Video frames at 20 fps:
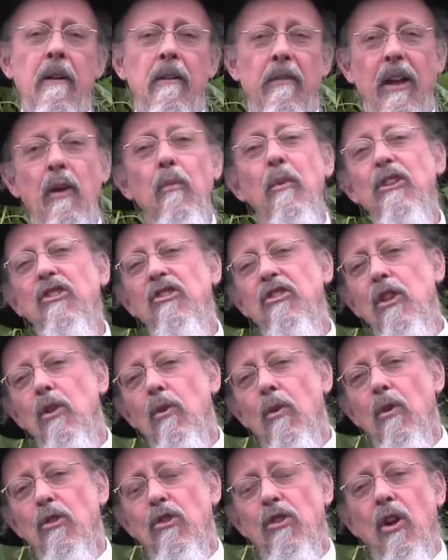Then we see
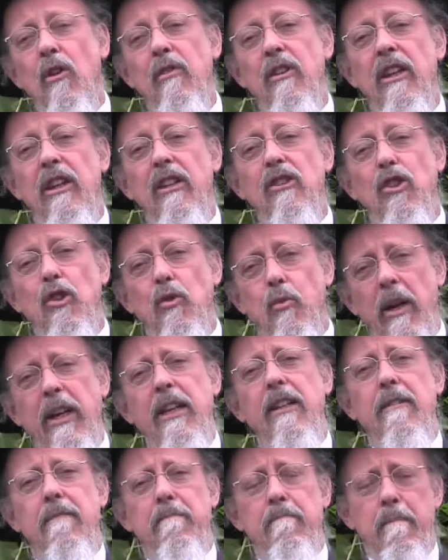also that in
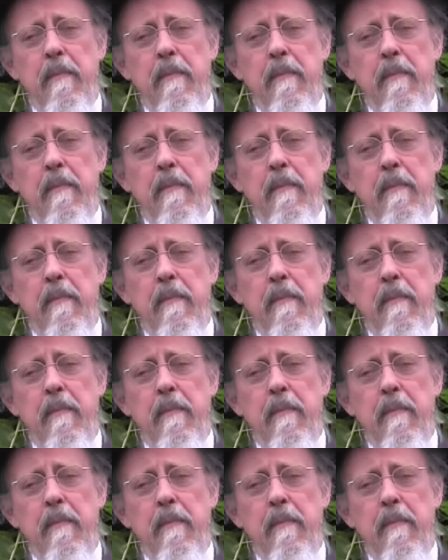Sweden,